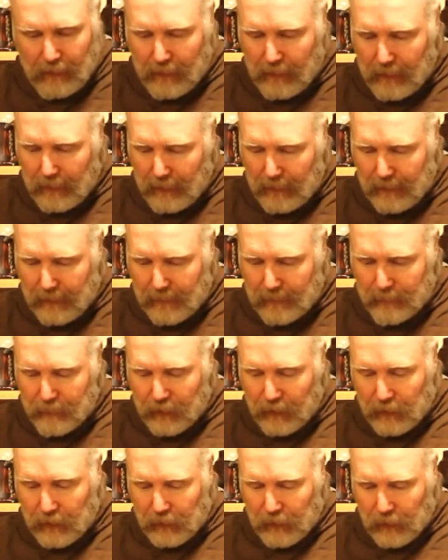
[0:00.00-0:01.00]

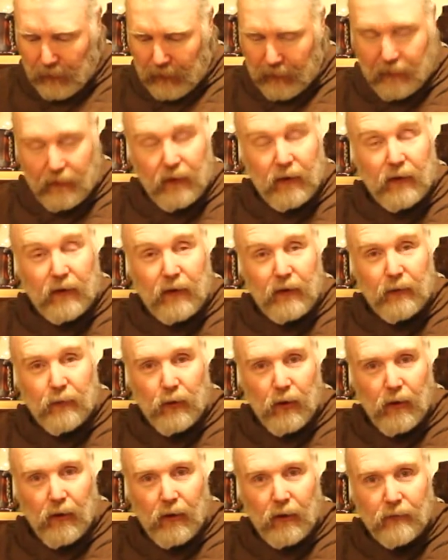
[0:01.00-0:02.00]
You can cook it, you can eat it
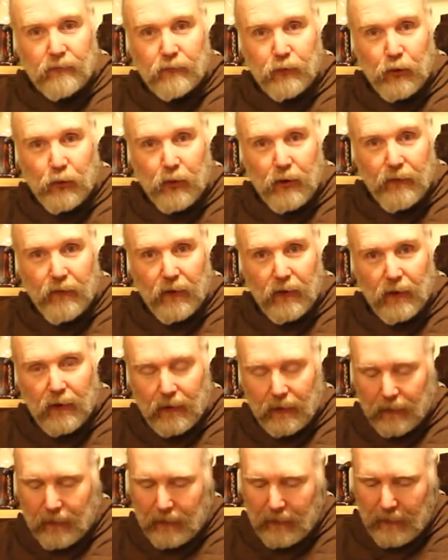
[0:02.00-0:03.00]
raw, do whatever you
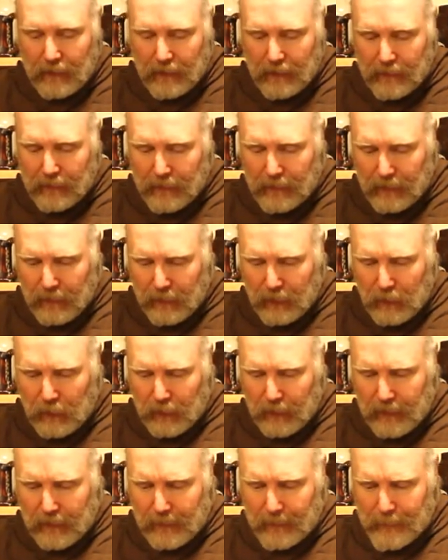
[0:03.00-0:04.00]
like.
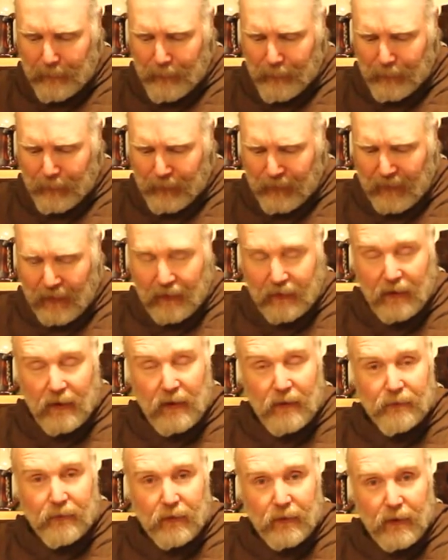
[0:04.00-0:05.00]
So,
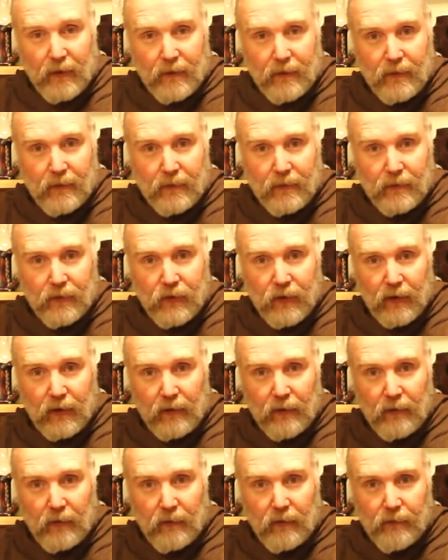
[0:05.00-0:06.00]
yeah, if you like the
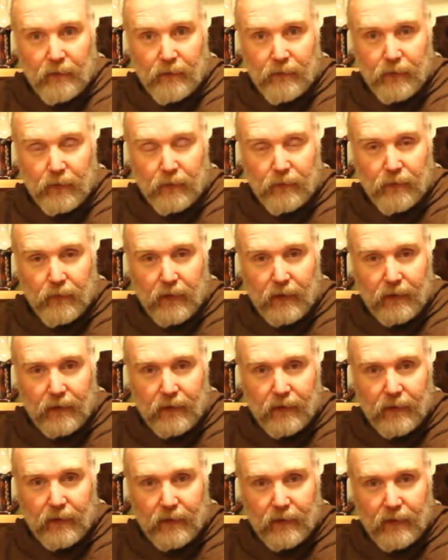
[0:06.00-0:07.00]
channel, feel free
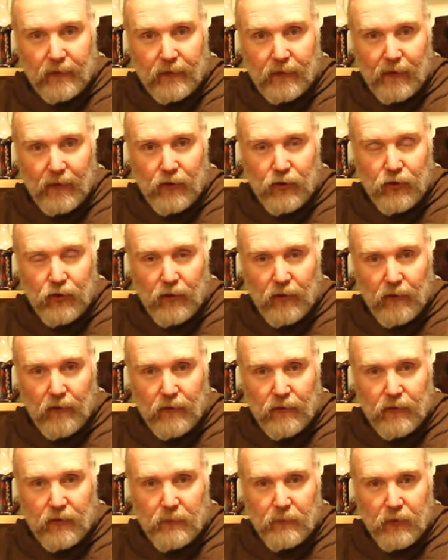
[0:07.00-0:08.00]
to hit the like, share,
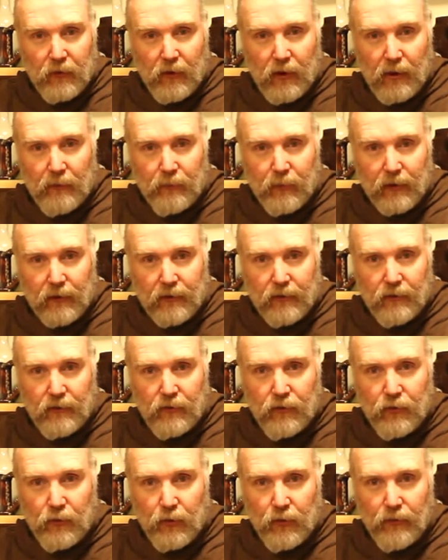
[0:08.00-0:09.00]
and subscribe
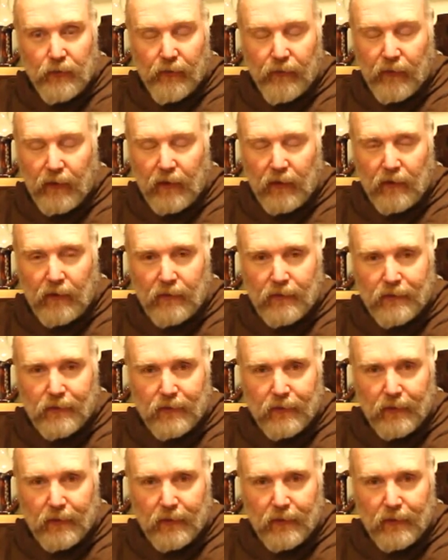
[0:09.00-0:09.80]
buttons, do all the things.